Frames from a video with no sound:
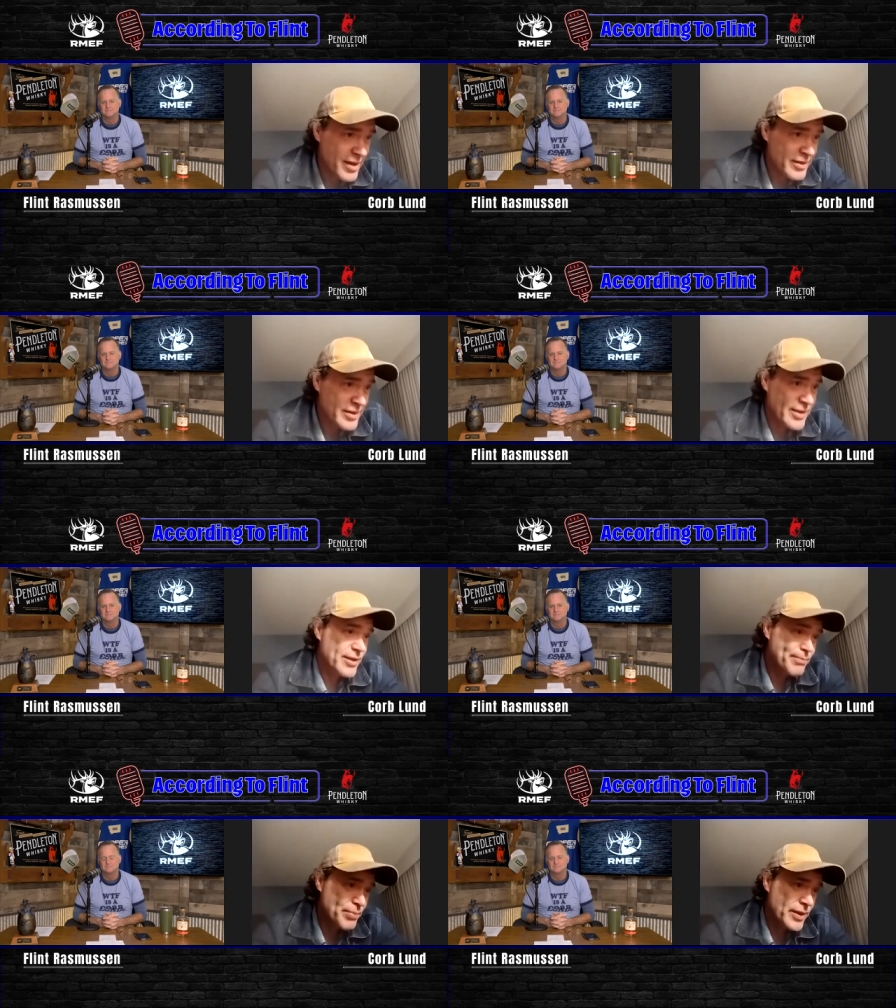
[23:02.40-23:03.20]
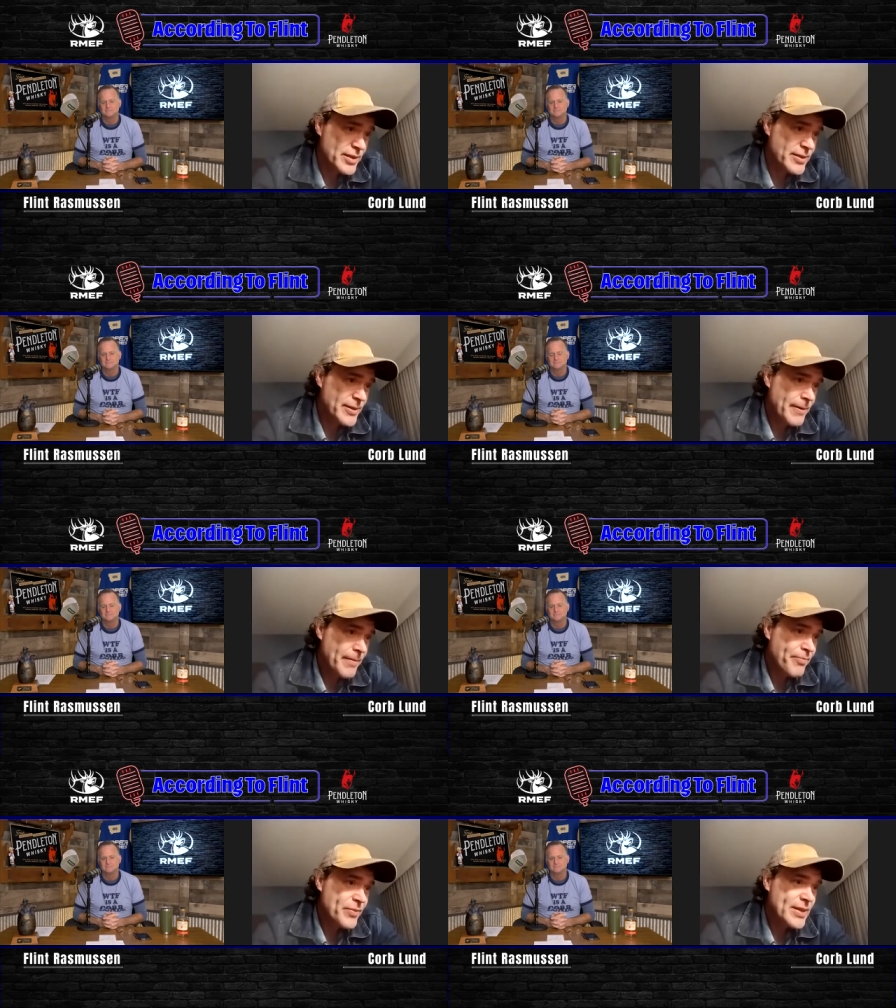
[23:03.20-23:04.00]
songs and good books
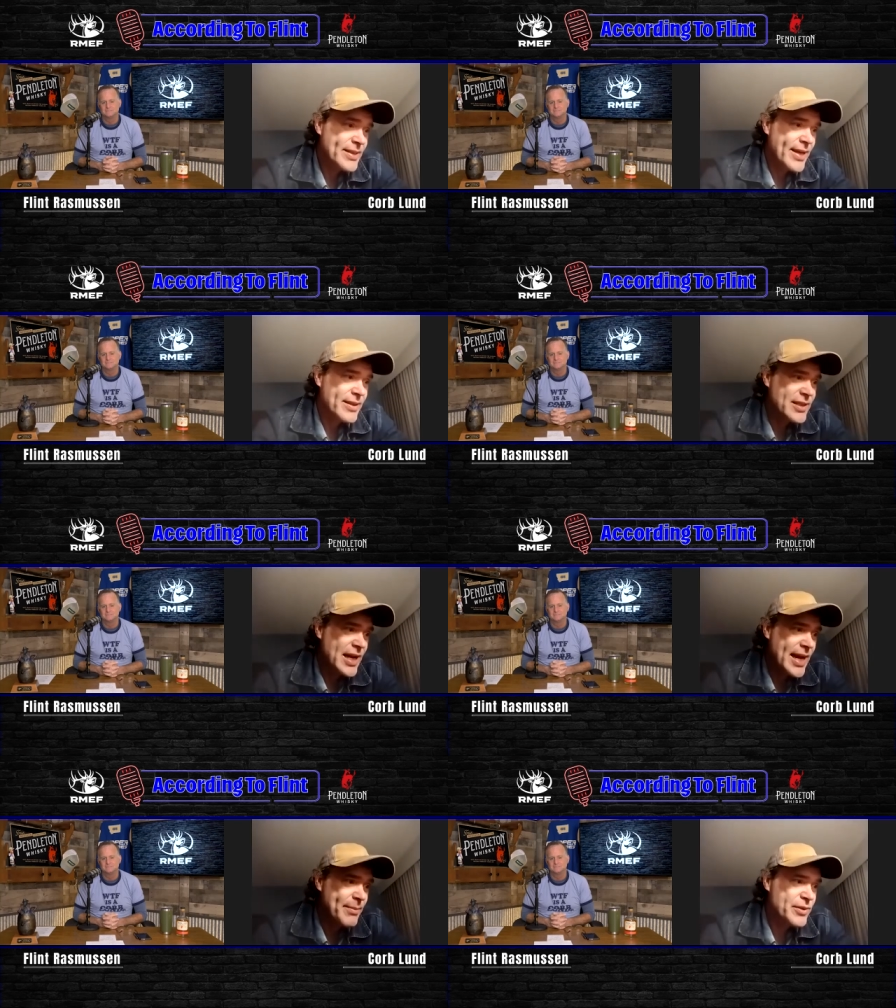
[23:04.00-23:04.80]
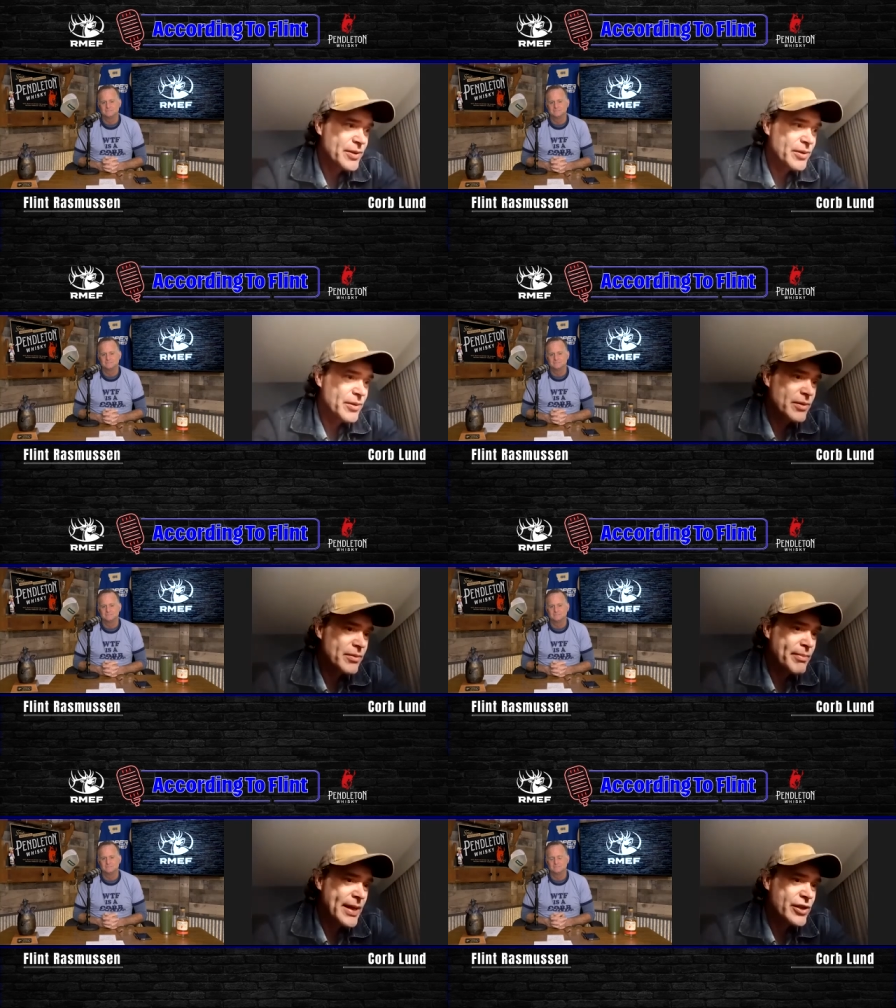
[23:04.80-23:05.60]
take the time to
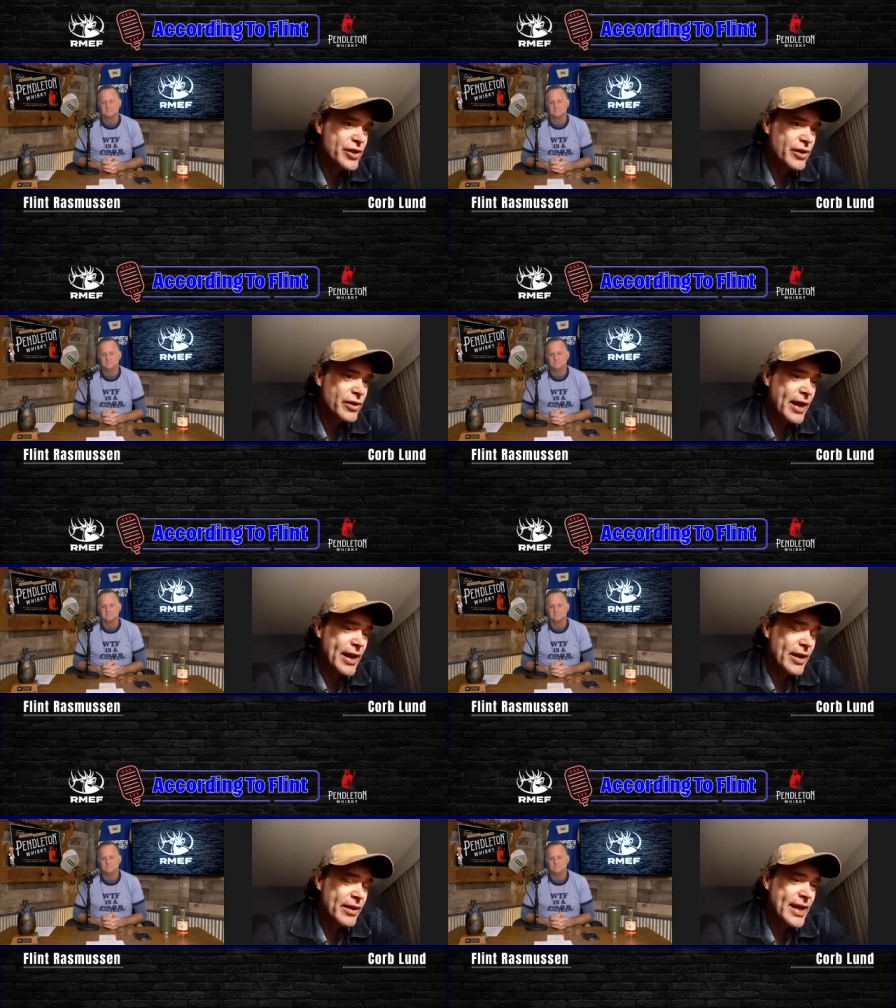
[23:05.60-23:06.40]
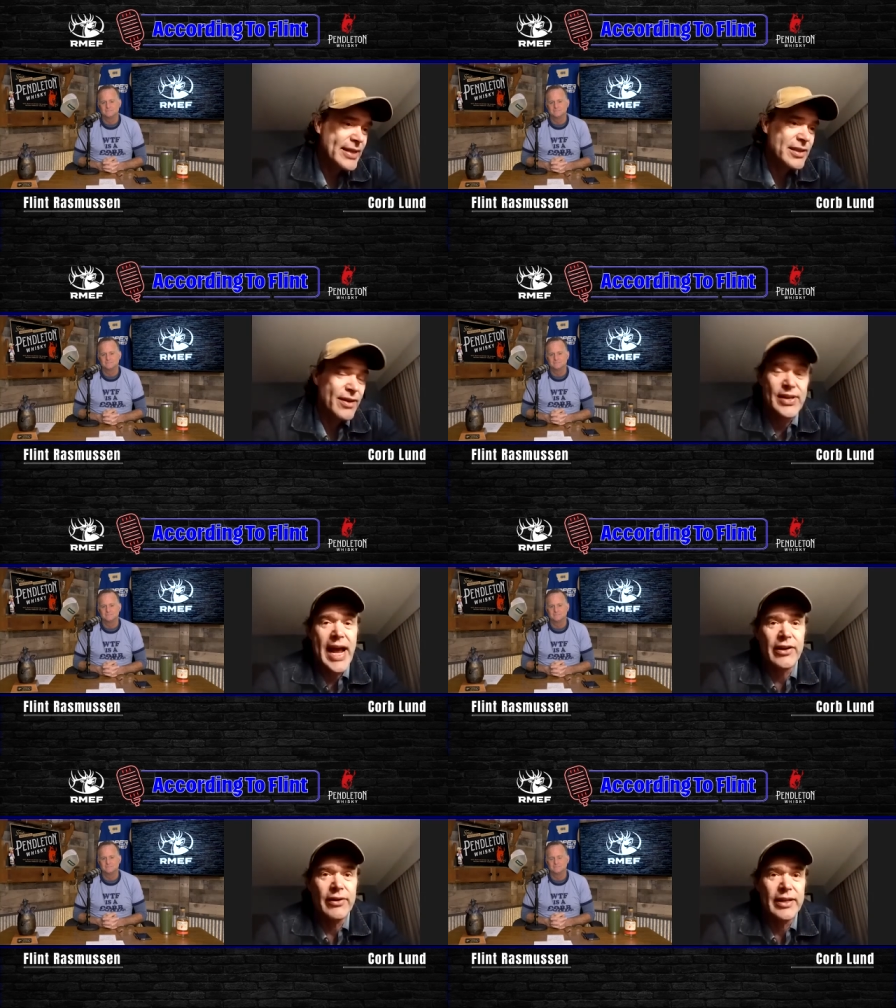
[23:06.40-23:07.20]
make sure that stuff's
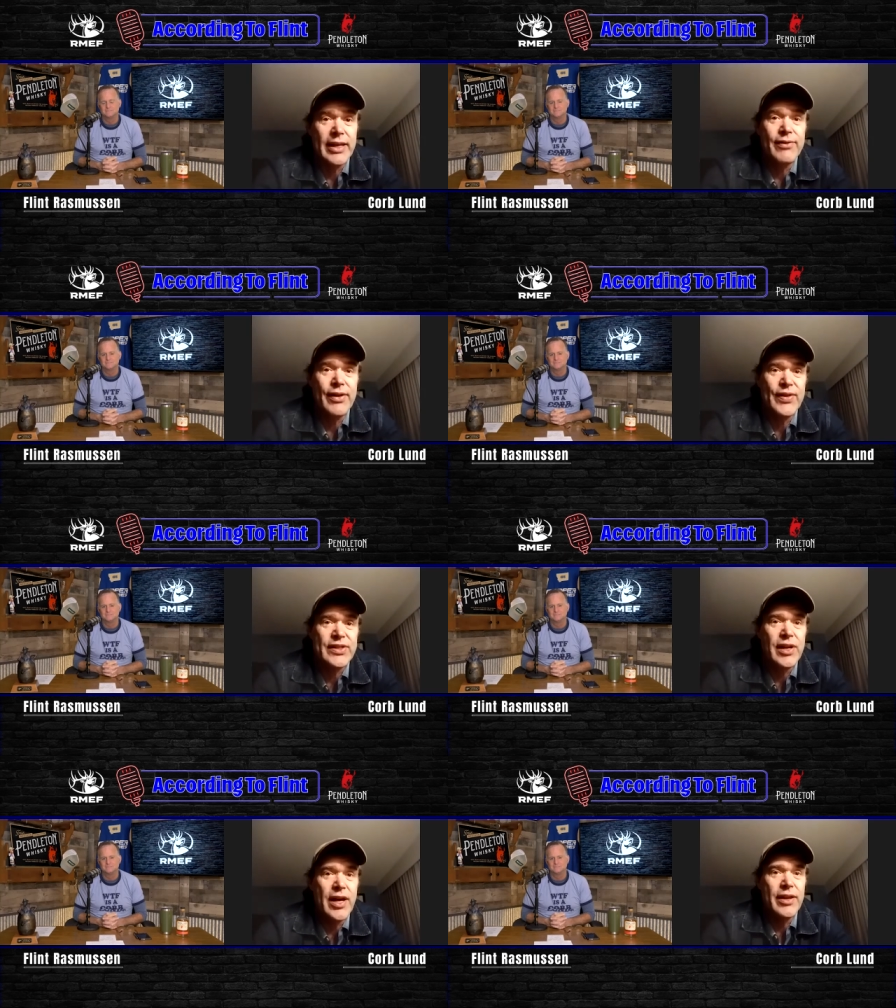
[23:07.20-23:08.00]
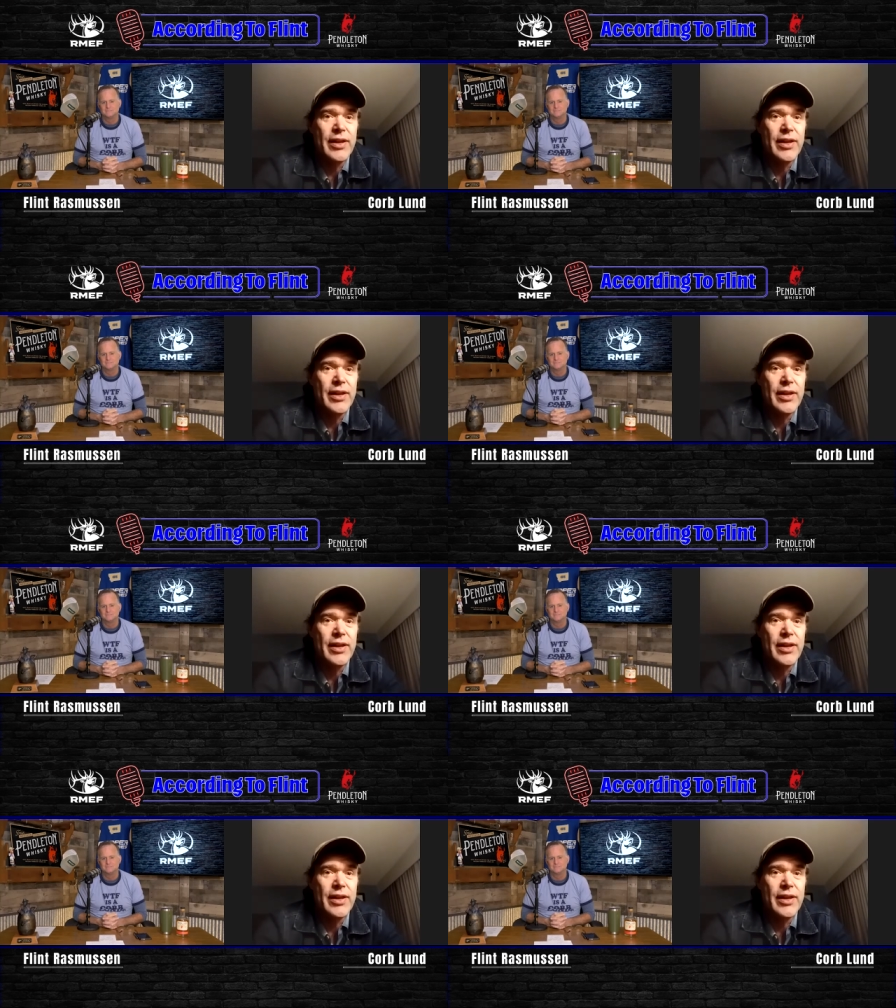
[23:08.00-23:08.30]
accurate, even if it's not